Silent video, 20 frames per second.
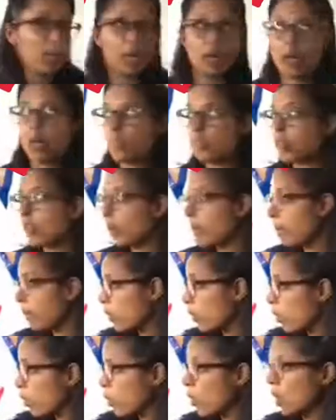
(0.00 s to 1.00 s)
the
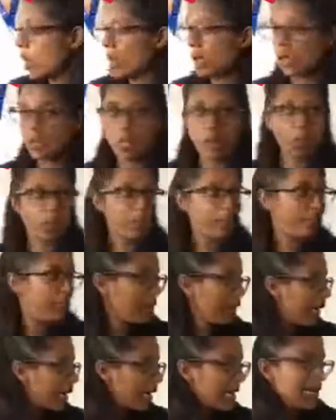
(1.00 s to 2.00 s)
ball going back
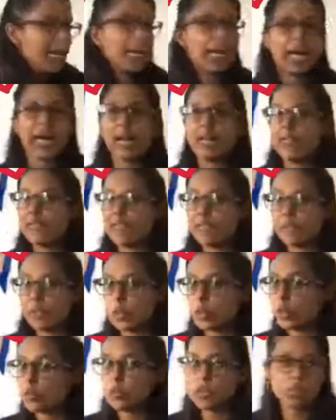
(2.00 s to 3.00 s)
and
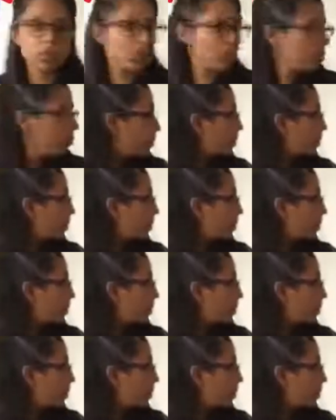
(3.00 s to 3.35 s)
forth. Ooh,